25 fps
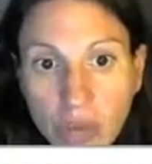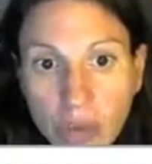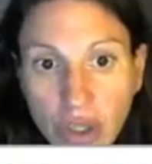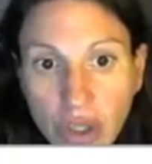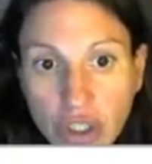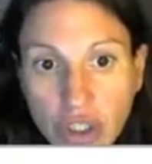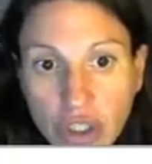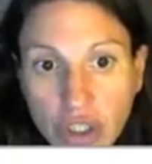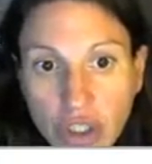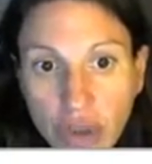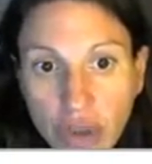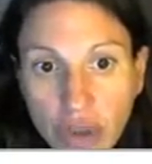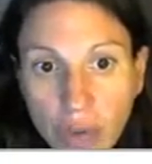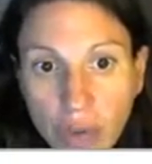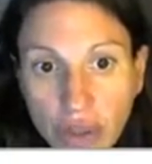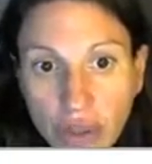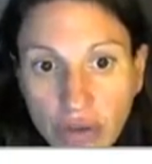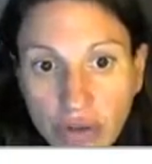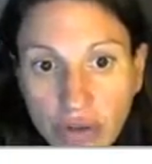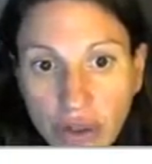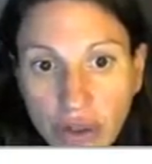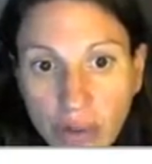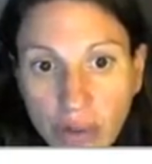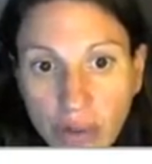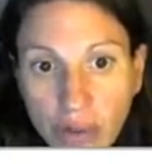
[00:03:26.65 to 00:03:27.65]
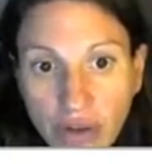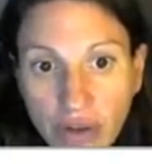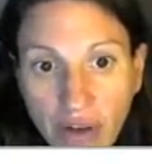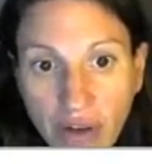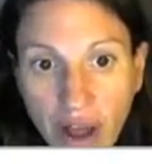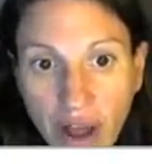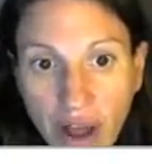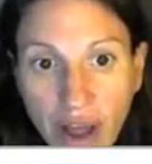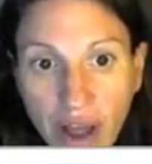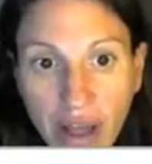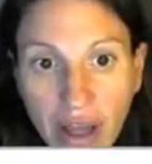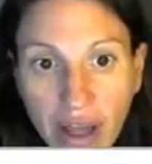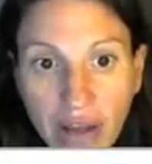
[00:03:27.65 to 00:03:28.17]
2, week 3, week
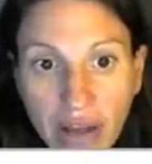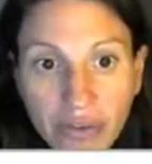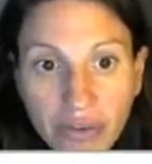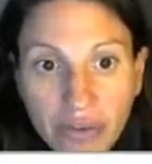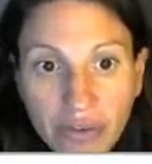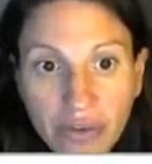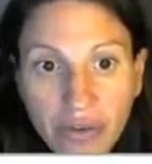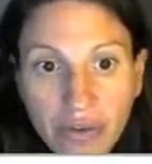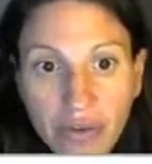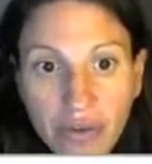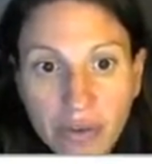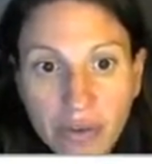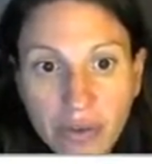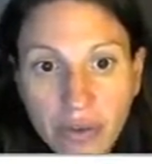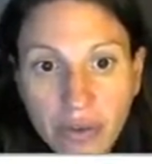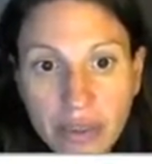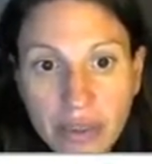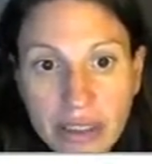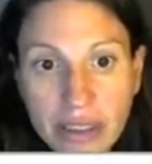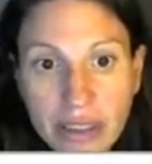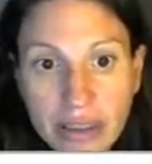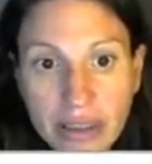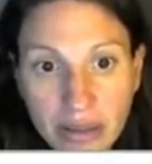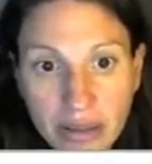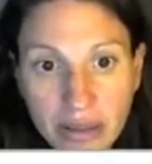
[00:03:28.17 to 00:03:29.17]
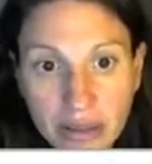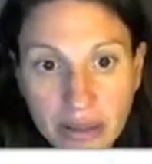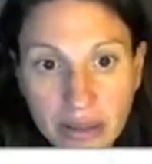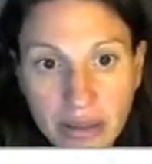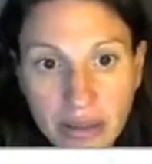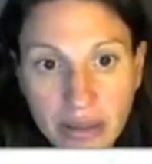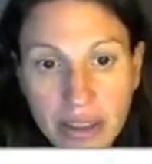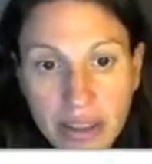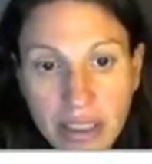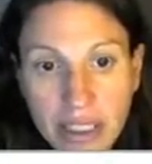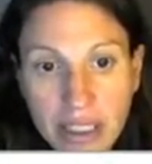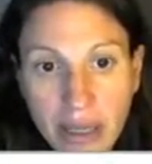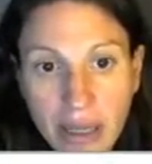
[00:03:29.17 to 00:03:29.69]
5, we'll
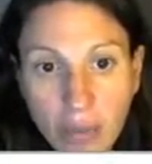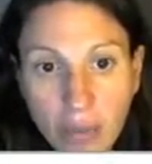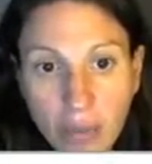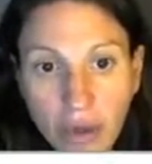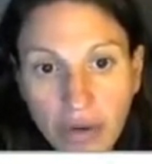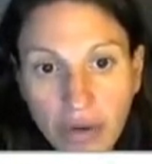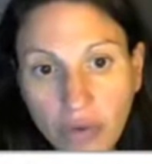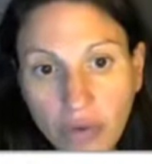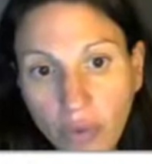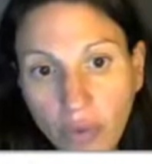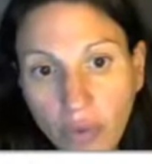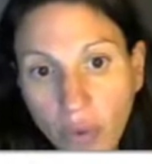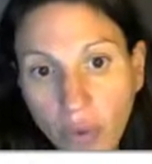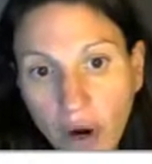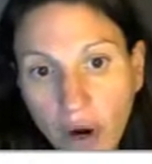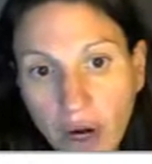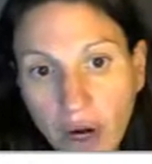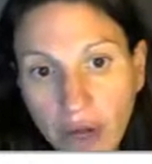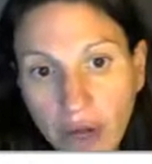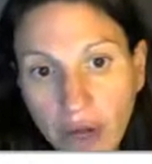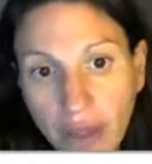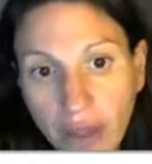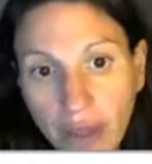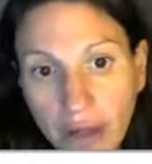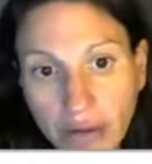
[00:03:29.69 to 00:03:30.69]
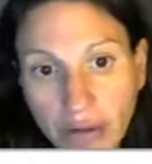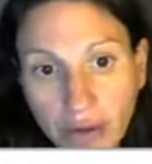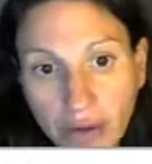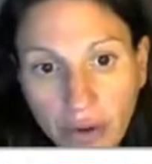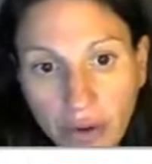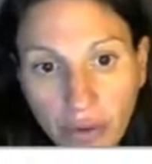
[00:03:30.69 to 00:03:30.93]
skip week 4 and then go